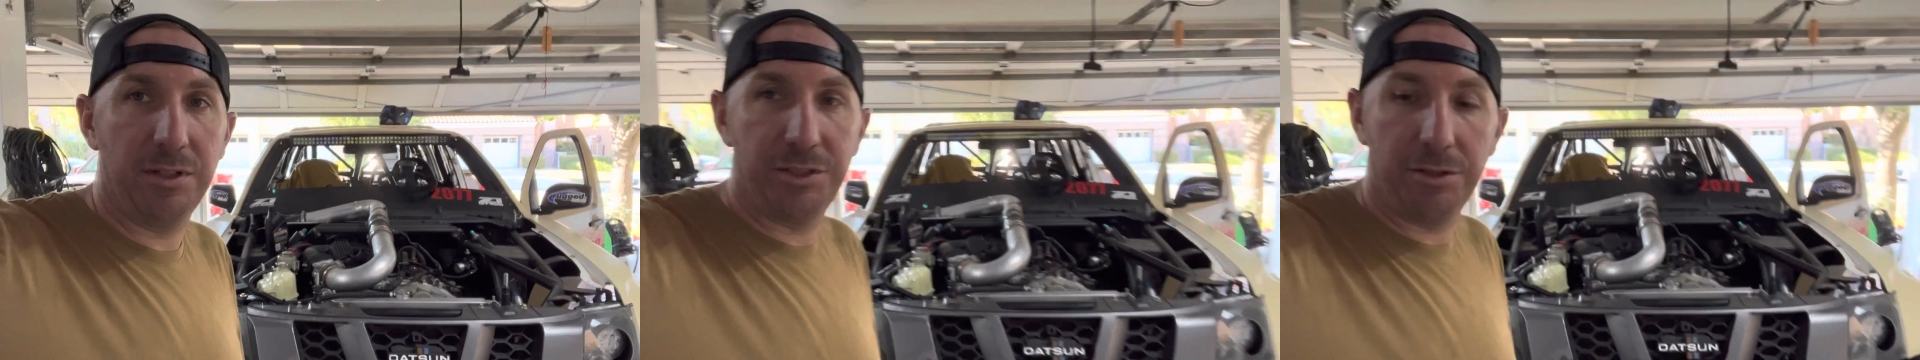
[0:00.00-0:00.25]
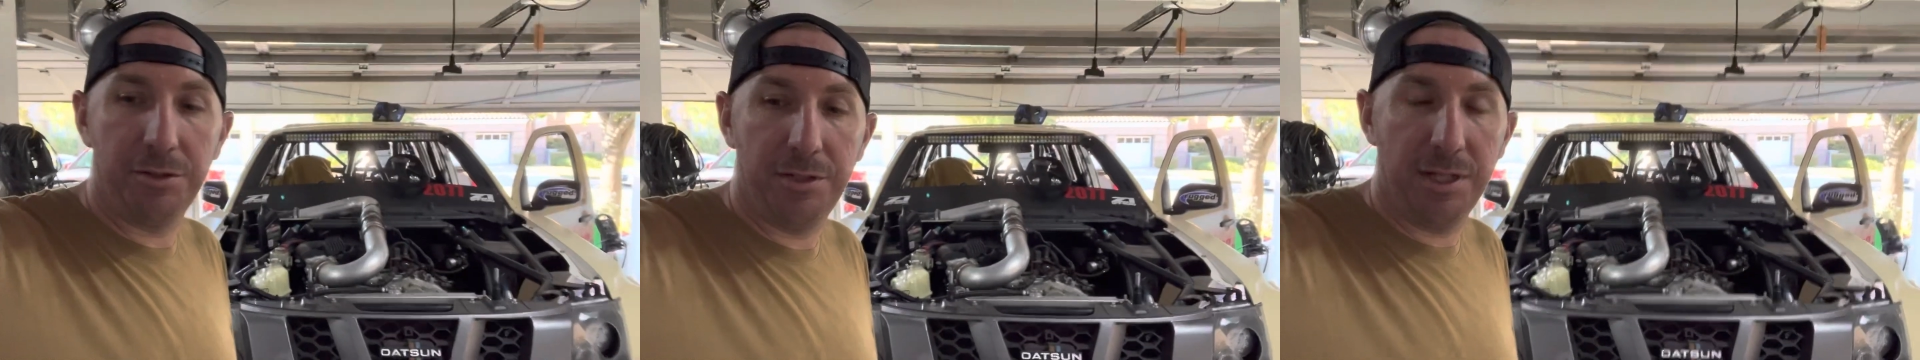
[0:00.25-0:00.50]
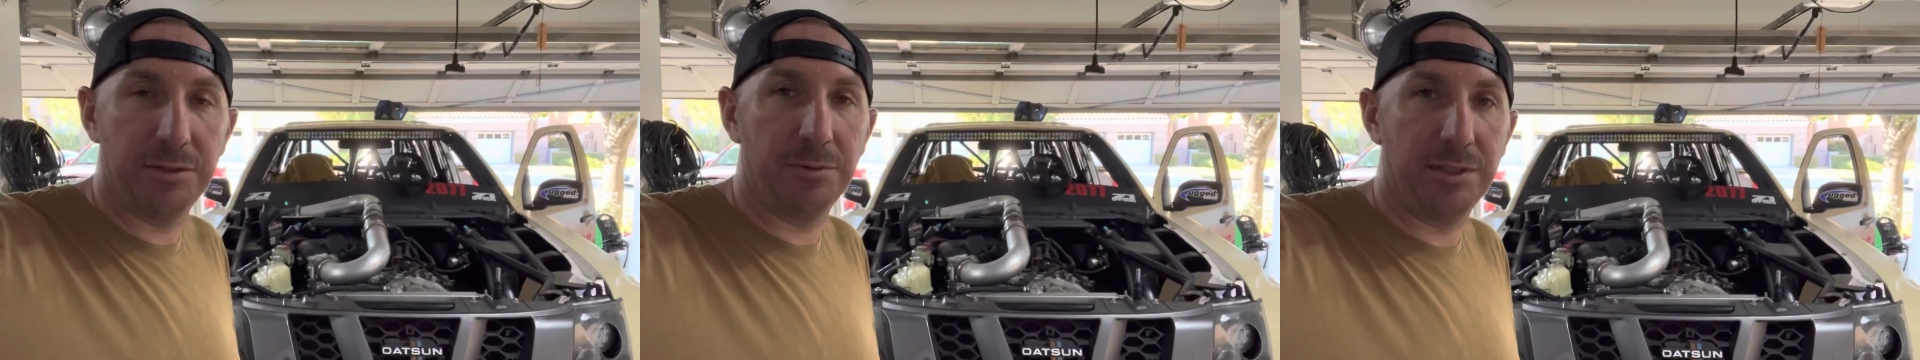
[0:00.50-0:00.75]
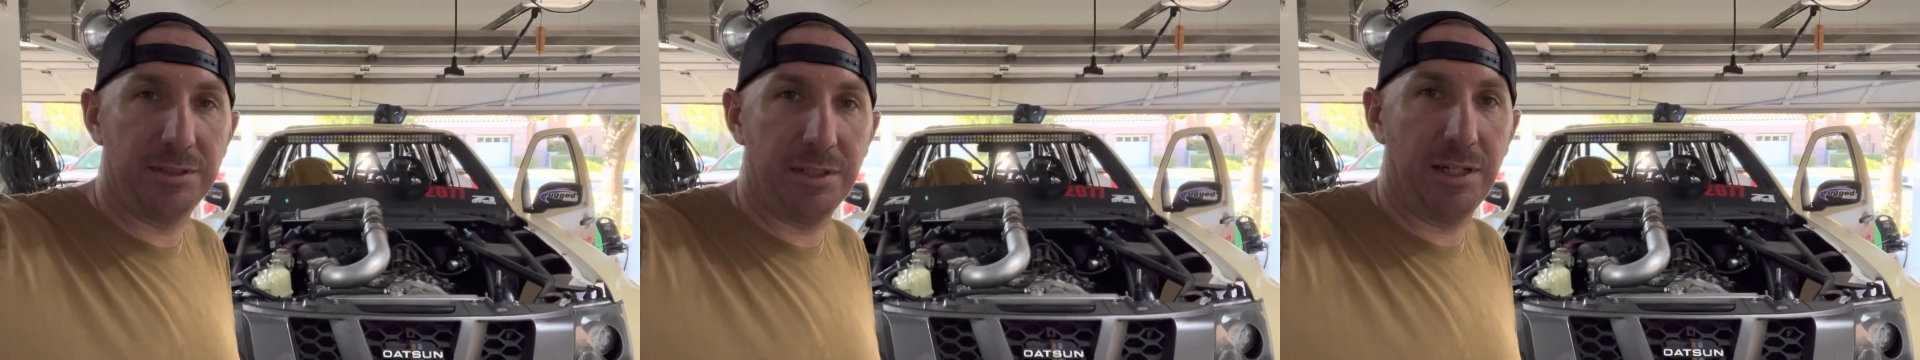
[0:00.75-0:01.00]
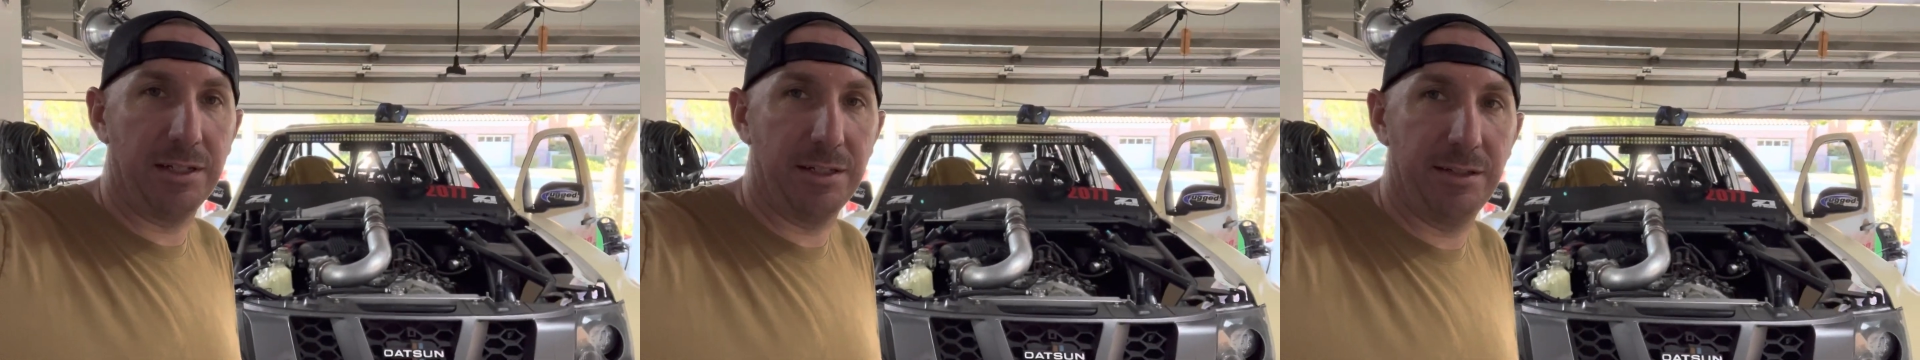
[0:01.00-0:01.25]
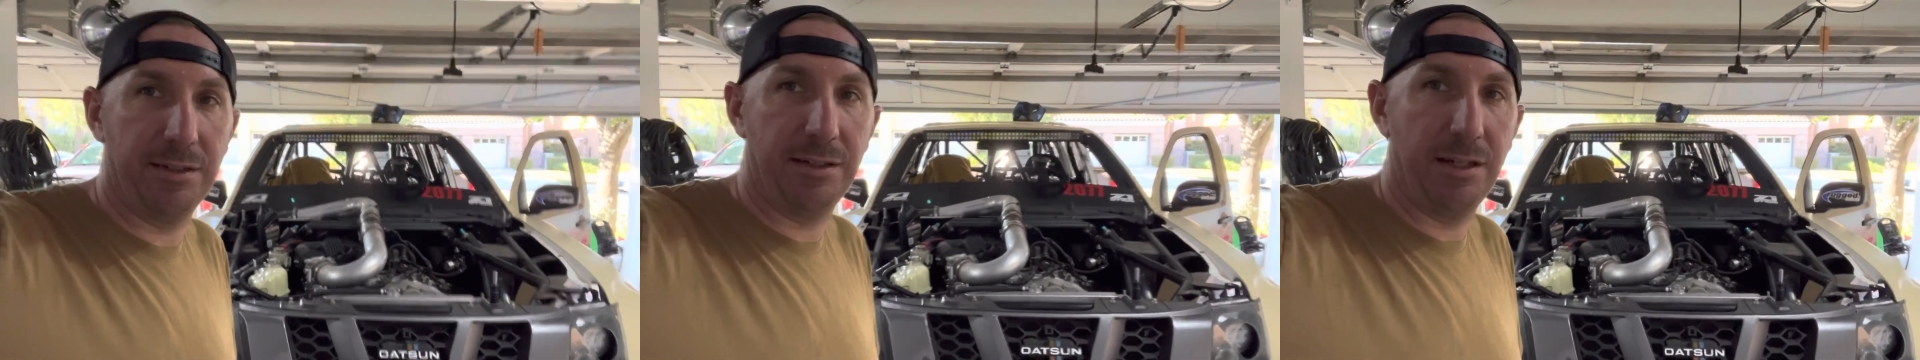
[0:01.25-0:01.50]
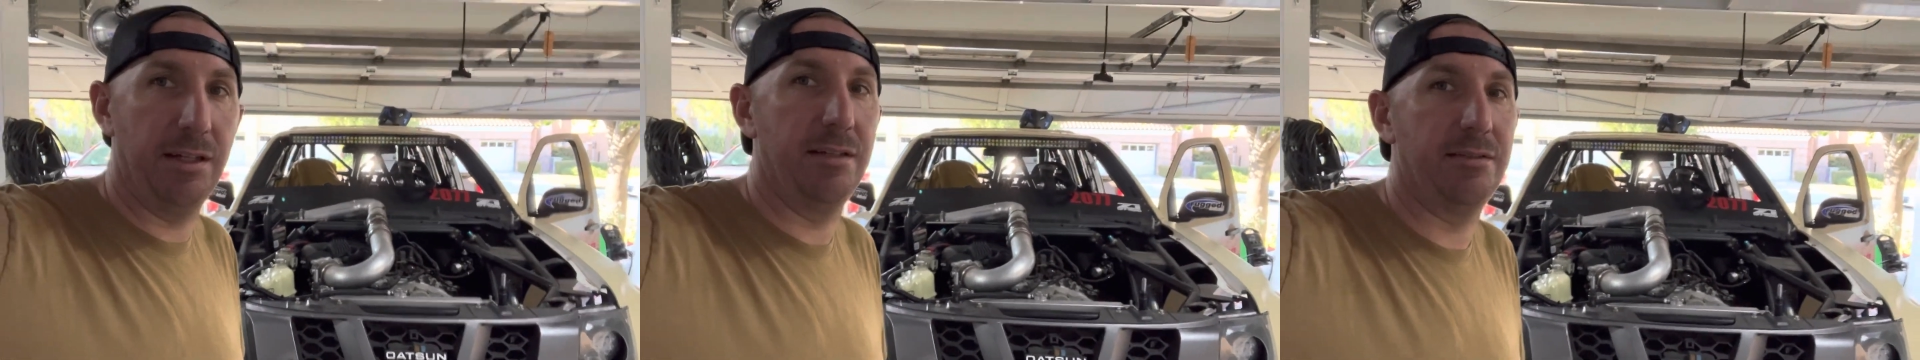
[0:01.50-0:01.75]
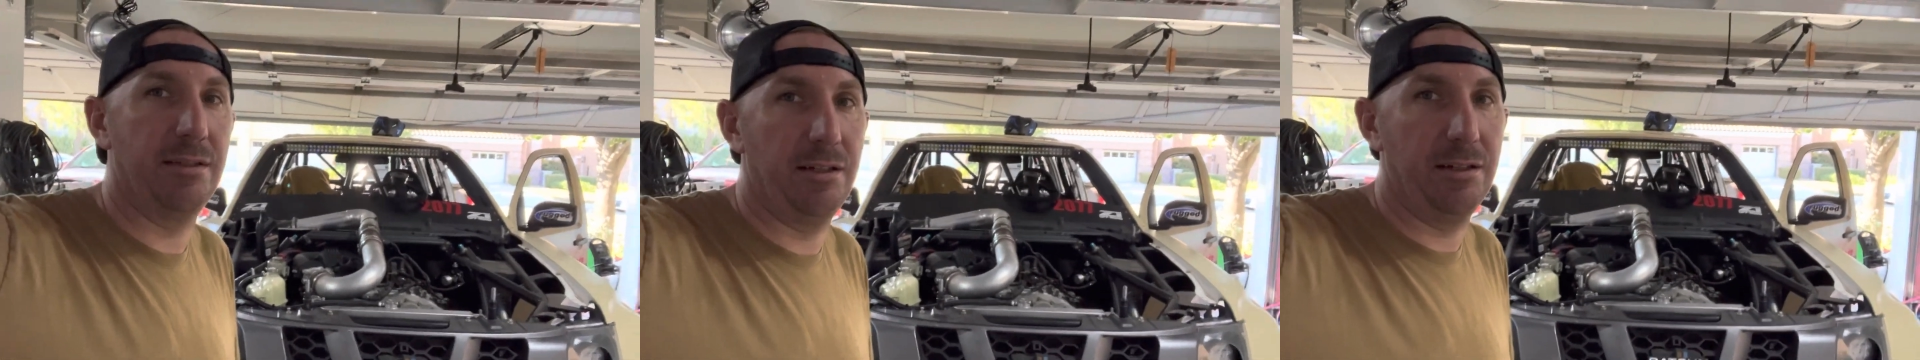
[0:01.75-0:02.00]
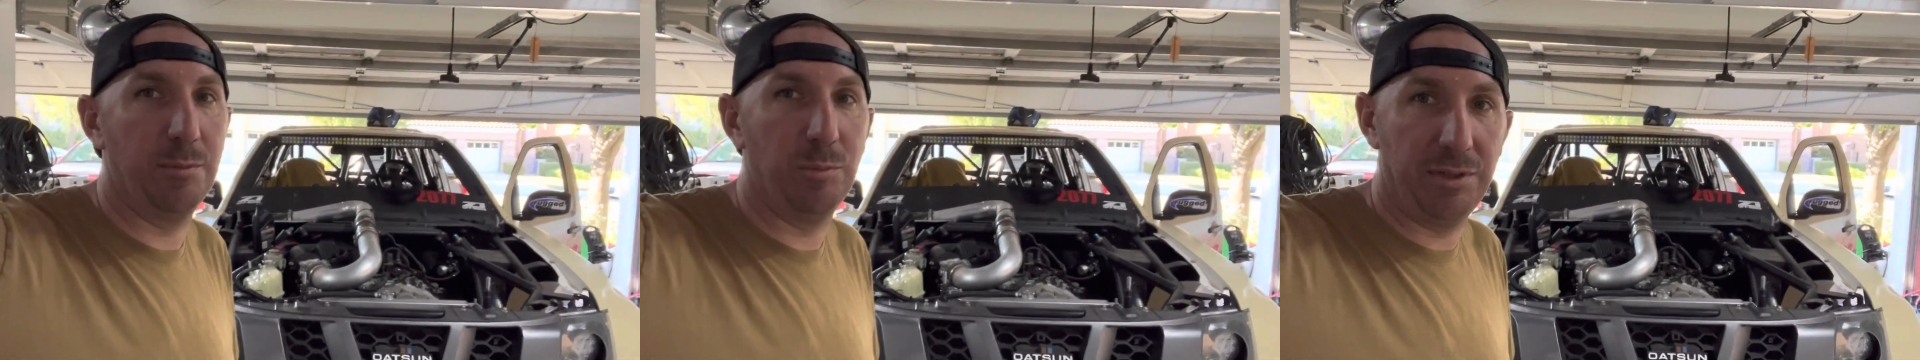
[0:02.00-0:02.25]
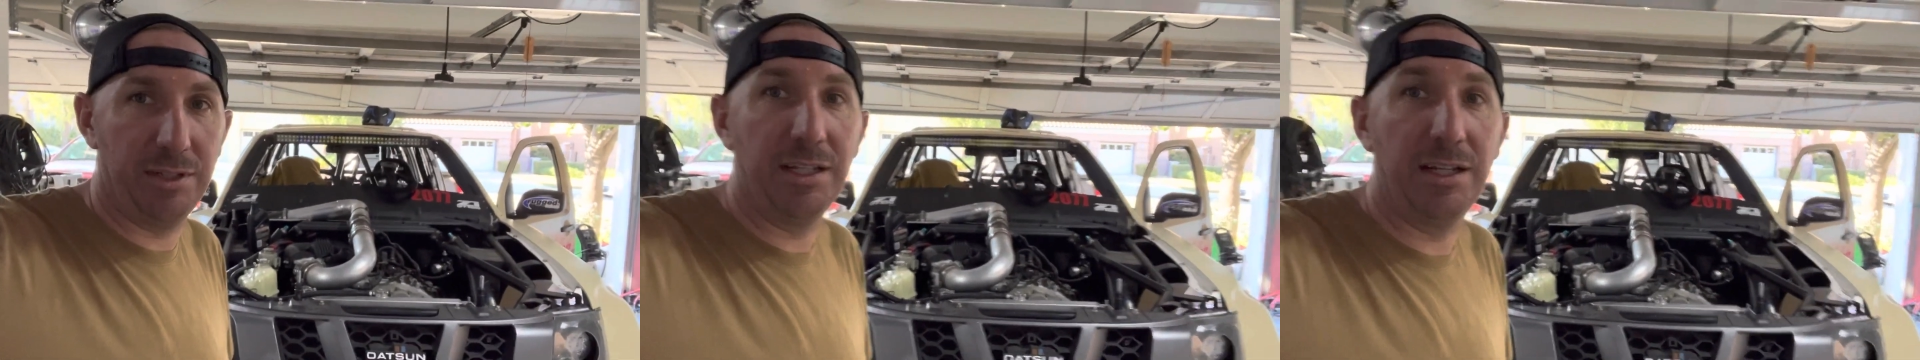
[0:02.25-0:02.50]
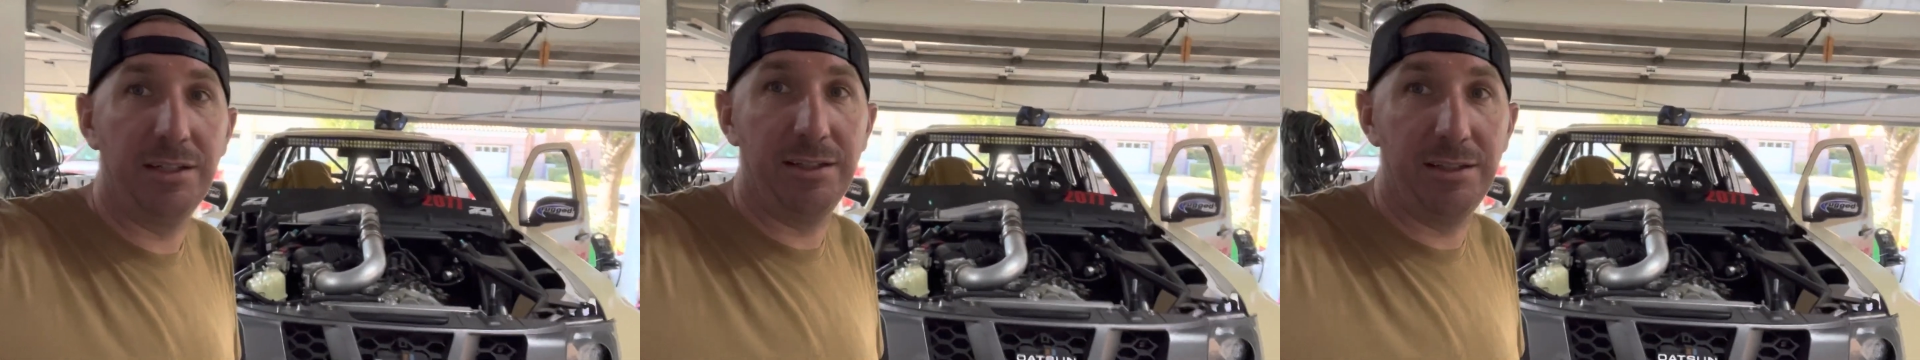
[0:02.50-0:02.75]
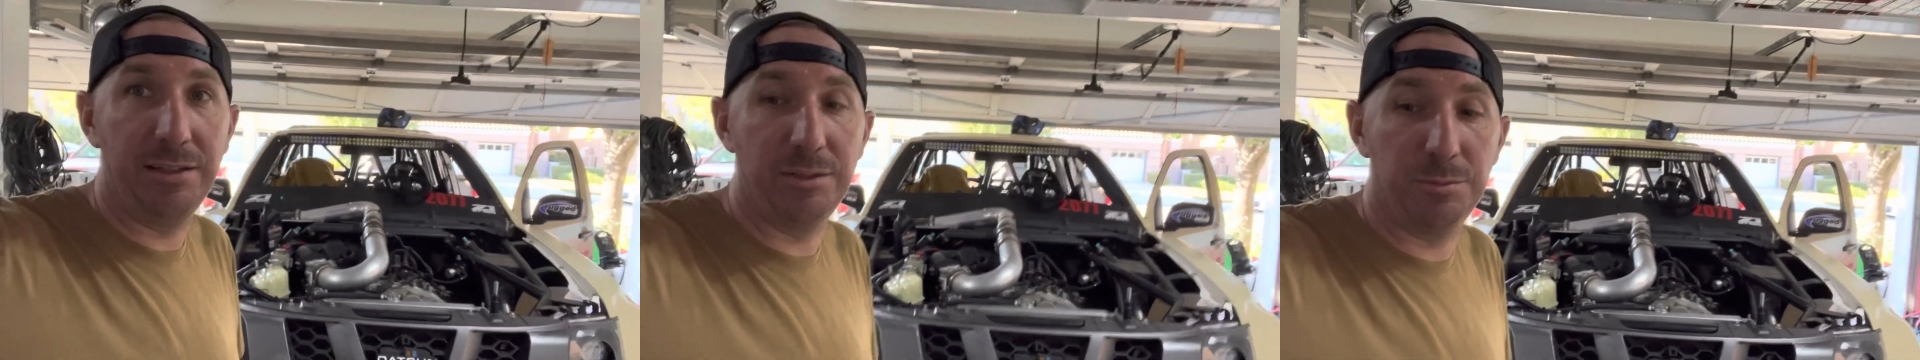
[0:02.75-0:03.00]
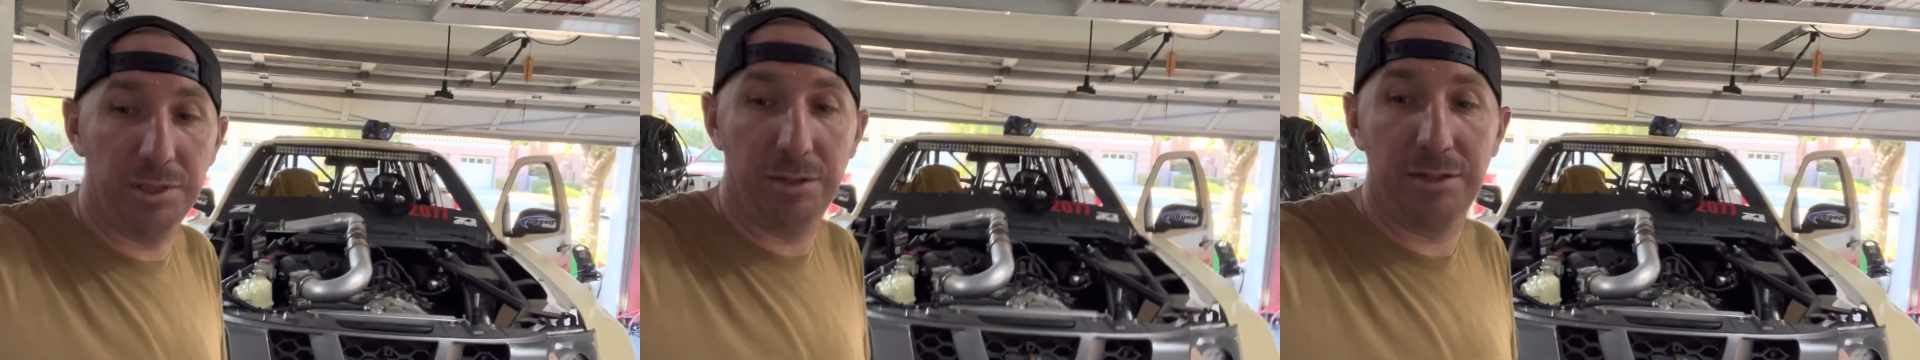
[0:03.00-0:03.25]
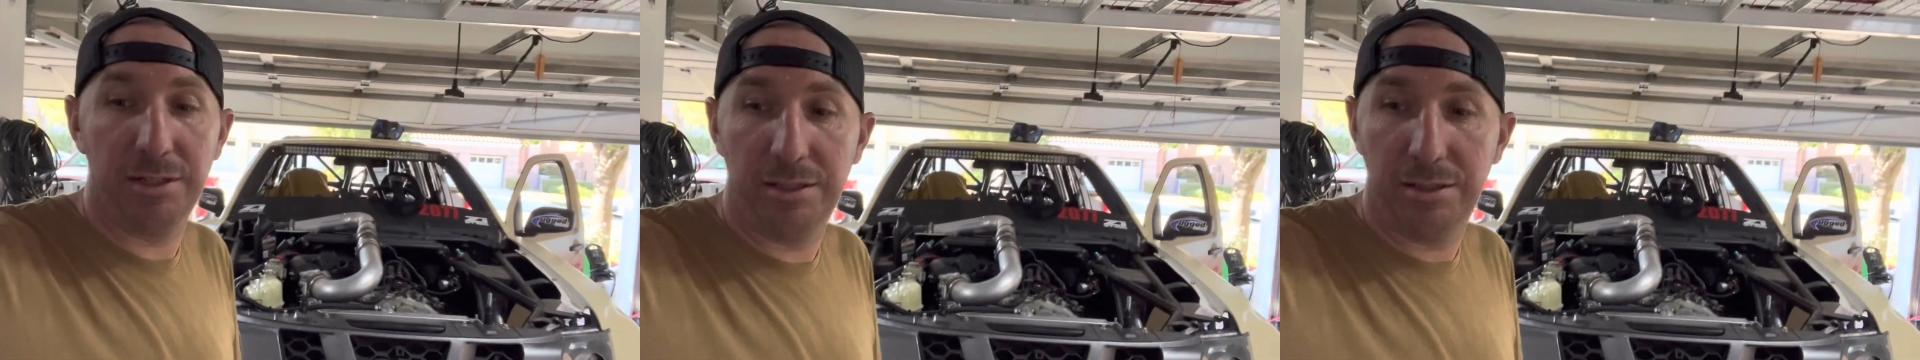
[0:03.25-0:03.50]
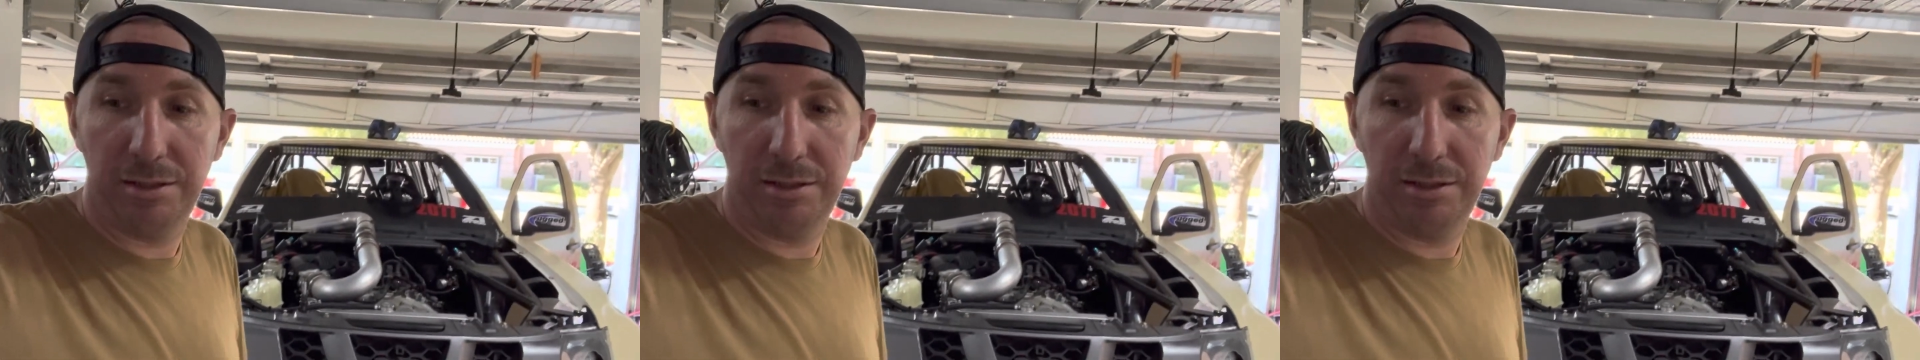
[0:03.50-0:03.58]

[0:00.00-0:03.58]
to show you guys what it's like as a complete ADD jabroni